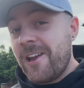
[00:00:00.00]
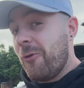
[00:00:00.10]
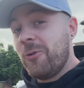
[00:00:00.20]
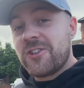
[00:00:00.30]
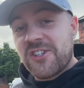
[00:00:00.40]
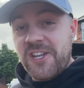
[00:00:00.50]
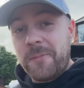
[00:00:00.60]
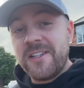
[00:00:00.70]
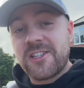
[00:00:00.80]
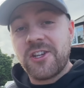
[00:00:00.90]
or just nip
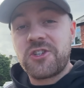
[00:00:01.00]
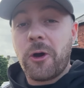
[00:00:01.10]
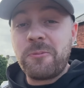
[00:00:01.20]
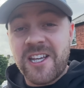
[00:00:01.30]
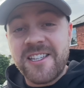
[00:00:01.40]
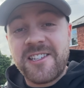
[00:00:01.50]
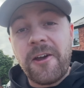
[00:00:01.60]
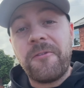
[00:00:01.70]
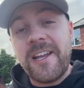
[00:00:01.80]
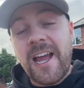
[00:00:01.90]
into the shops, it's
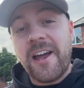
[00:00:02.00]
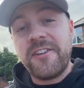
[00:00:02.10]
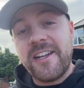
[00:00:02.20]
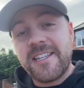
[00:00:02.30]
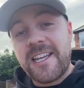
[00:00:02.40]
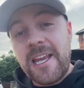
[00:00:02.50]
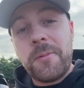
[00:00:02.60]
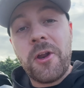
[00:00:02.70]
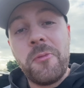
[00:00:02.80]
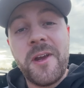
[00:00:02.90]
definitely handy to keep
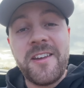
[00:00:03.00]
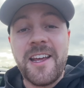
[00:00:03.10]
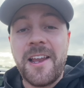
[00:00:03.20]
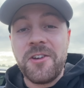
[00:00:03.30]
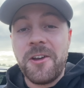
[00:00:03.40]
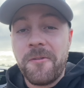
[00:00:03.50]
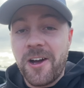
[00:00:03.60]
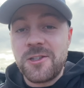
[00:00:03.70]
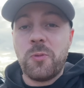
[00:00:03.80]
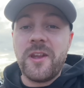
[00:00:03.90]
an OBD11
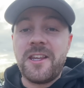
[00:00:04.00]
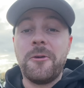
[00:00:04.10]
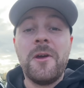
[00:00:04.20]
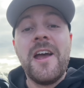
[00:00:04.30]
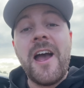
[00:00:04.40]
device with you,